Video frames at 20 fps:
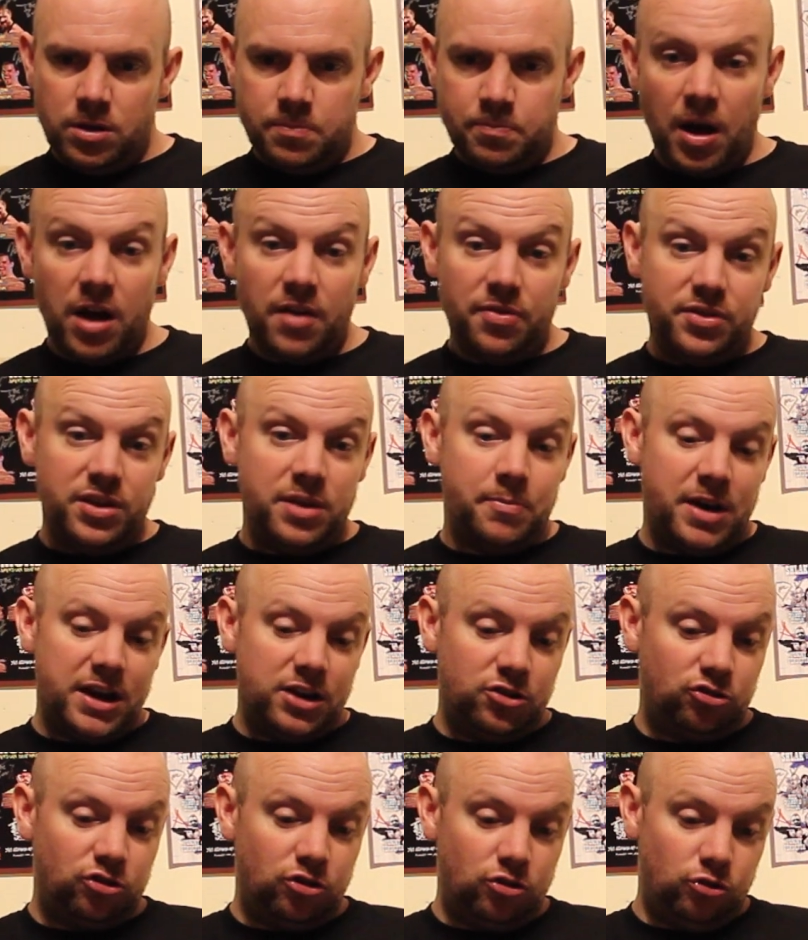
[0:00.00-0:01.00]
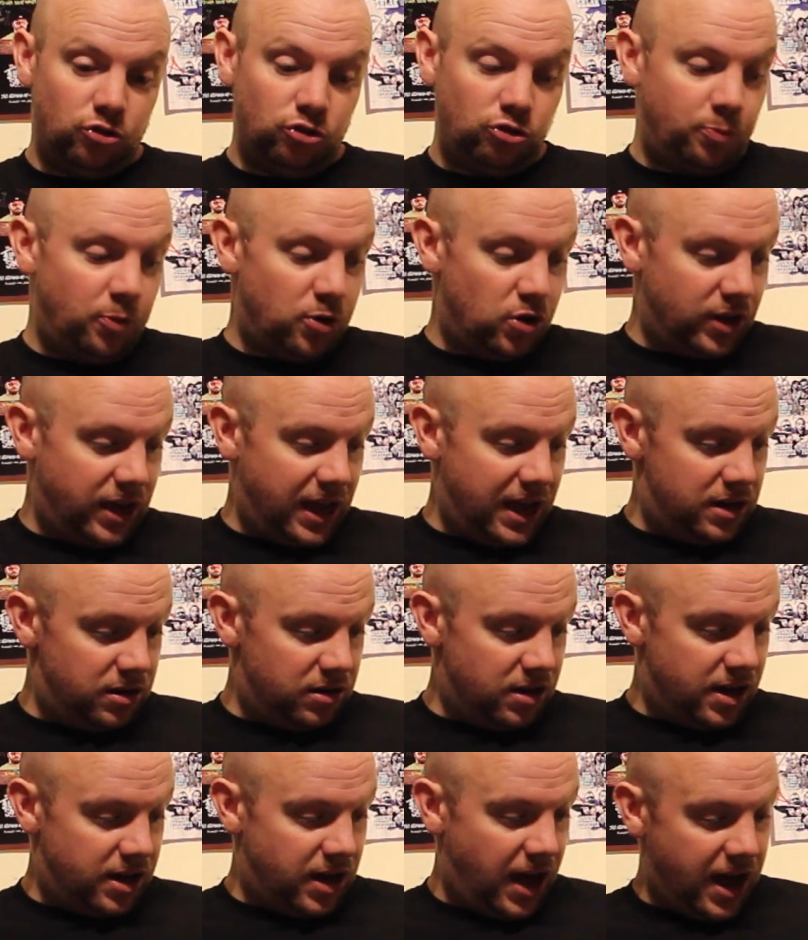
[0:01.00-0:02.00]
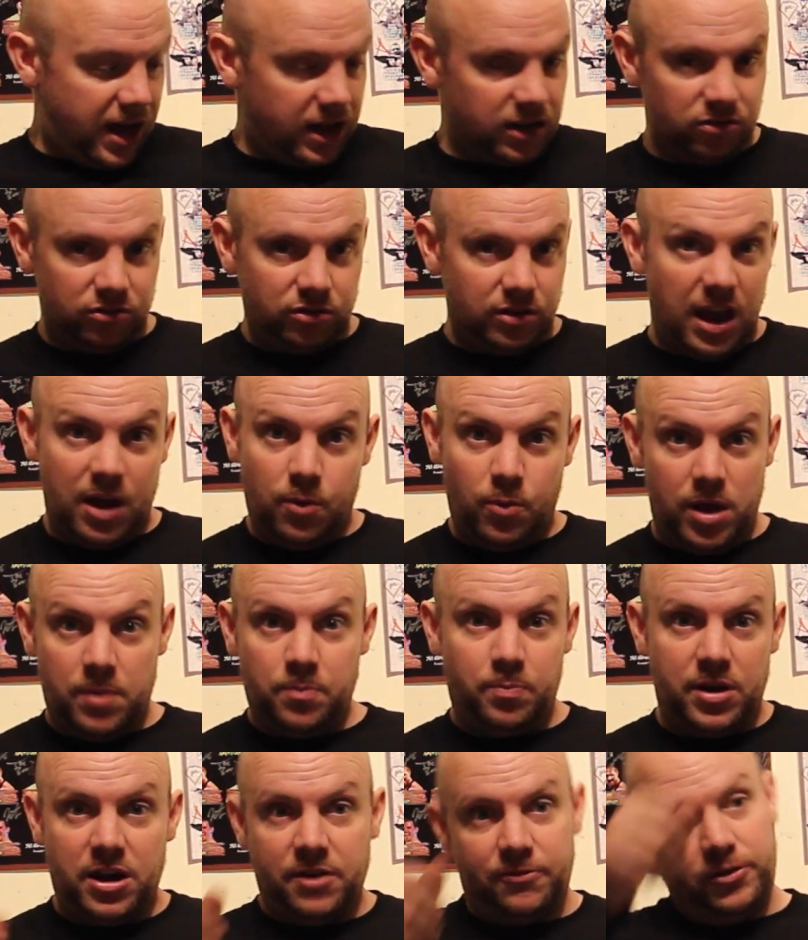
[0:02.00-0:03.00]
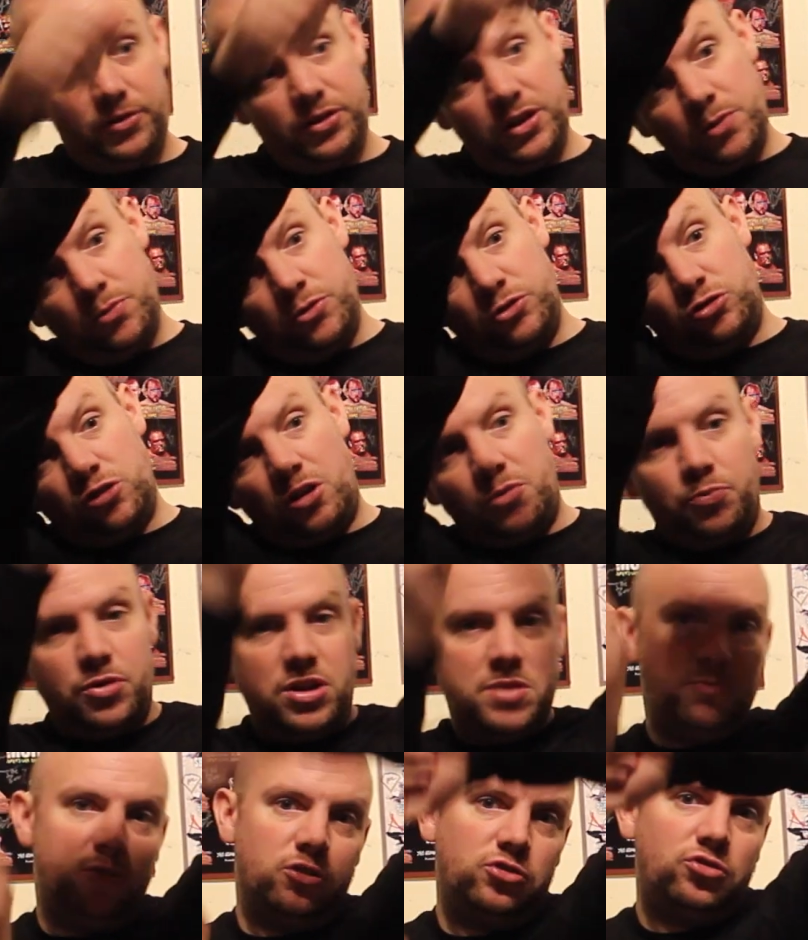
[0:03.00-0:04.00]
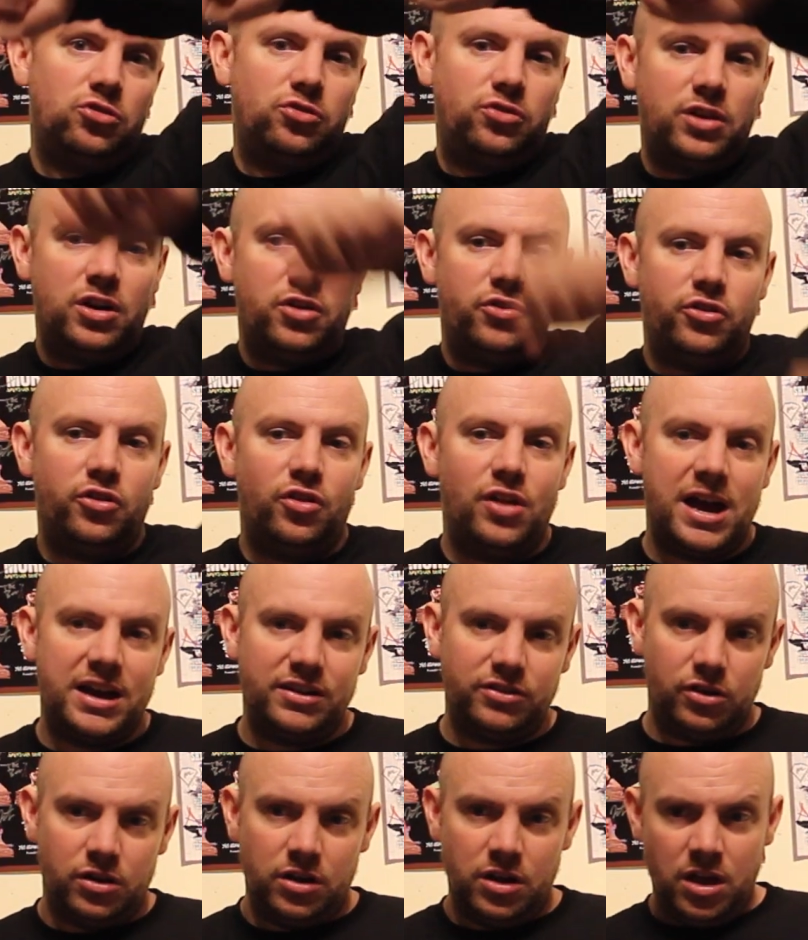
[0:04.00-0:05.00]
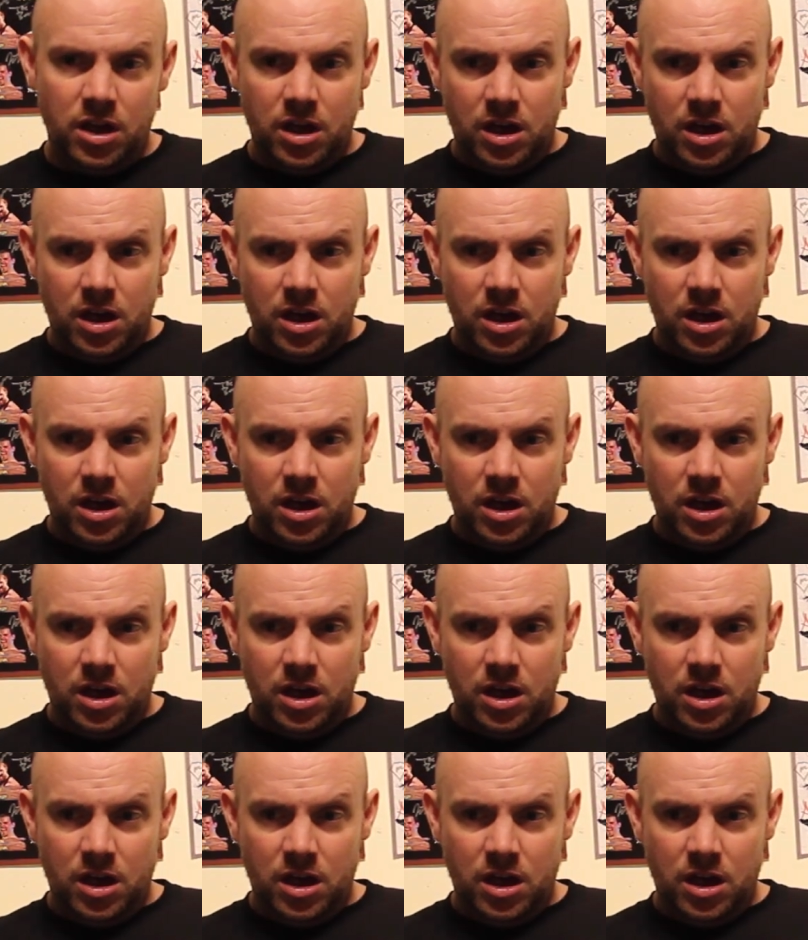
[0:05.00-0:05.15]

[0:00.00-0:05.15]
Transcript: But they managed to do the spot again, and it went perfectly with the sort of brainbuster thing on the ladder.